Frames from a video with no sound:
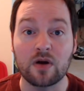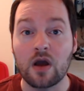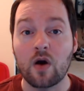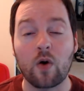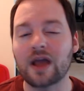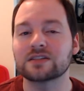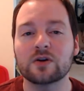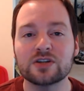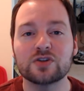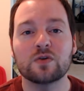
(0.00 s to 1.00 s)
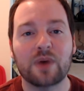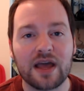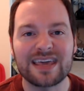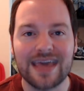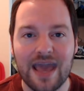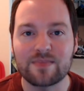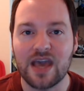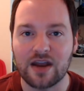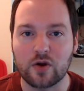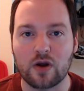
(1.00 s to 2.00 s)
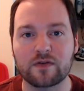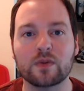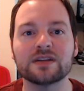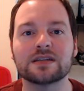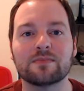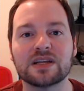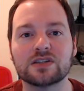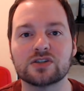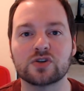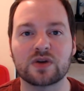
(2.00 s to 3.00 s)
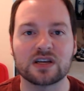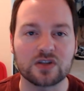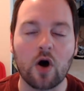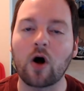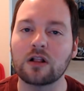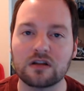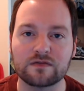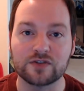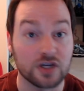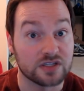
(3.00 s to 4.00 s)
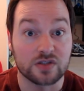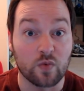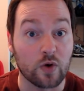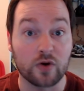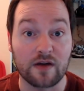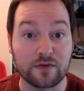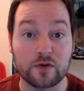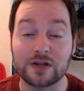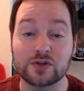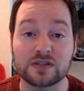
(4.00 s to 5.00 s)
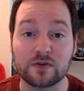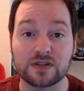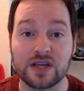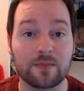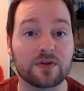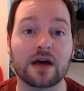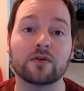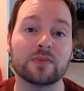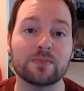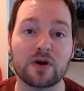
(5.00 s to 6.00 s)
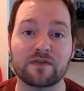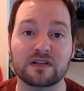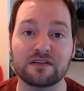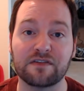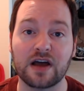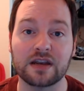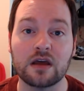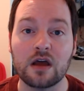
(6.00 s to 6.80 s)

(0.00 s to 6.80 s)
or as long as you do it by a game category. If you're willing to commit to showcase all of just the Warcraft 3 entries, for example, that would be perfectly fine.